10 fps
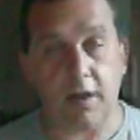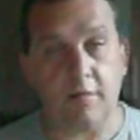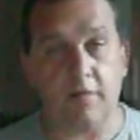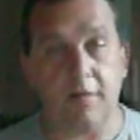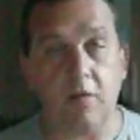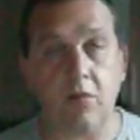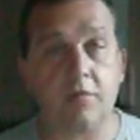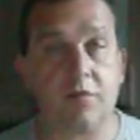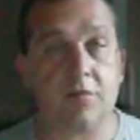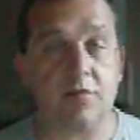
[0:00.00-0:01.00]
and
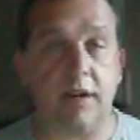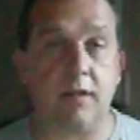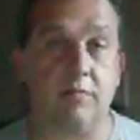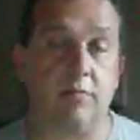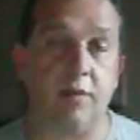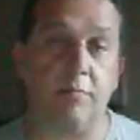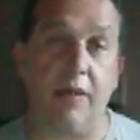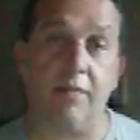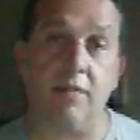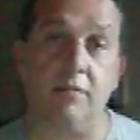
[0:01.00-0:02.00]
fourth string with my
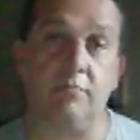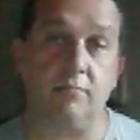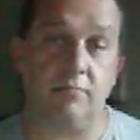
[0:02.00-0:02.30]
thumb,